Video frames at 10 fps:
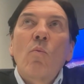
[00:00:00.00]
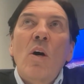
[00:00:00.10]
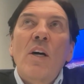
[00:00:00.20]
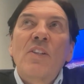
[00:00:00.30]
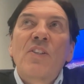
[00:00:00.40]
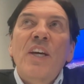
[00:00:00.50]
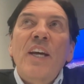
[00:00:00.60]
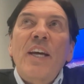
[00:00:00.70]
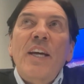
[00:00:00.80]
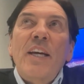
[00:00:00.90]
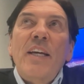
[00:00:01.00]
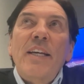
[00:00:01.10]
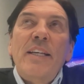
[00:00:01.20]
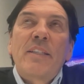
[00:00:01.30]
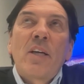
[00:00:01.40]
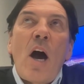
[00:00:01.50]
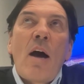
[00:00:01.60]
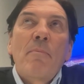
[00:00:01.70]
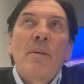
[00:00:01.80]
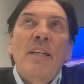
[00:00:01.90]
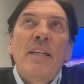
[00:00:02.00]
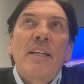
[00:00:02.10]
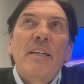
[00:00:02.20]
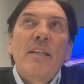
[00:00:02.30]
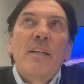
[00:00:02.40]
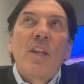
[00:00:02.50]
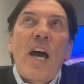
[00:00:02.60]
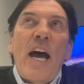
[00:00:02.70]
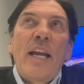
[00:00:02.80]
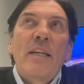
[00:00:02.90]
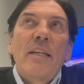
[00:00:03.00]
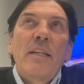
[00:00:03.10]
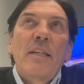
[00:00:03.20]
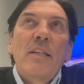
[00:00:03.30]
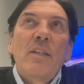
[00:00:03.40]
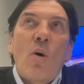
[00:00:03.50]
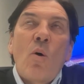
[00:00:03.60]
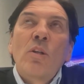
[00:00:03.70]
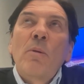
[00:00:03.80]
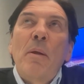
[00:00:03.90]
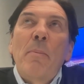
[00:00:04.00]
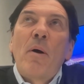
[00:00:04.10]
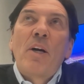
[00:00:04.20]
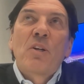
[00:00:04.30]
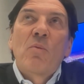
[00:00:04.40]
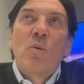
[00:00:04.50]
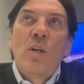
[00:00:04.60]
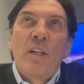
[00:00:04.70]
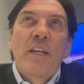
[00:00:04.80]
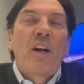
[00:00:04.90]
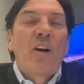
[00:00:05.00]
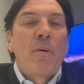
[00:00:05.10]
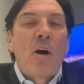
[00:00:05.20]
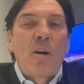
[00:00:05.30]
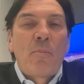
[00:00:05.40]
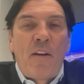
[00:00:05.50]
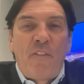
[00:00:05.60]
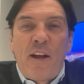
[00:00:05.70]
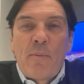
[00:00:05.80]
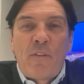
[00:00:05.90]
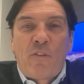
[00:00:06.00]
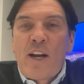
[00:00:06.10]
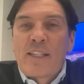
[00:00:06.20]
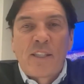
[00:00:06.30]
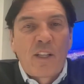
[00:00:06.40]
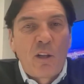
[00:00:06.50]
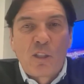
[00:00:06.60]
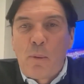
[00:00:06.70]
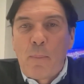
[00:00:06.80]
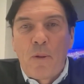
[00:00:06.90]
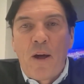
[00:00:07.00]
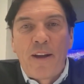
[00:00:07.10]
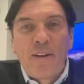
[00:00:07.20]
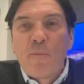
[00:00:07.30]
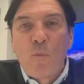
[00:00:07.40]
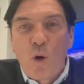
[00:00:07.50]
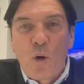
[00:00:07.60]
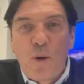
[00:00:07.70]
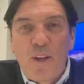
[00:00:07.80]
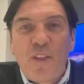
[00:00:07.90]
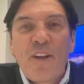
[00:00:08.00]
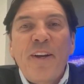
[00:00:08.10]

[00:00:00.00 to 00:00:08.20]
was it taught me that the only people I should really care about are my family, friends, and the close people I work with.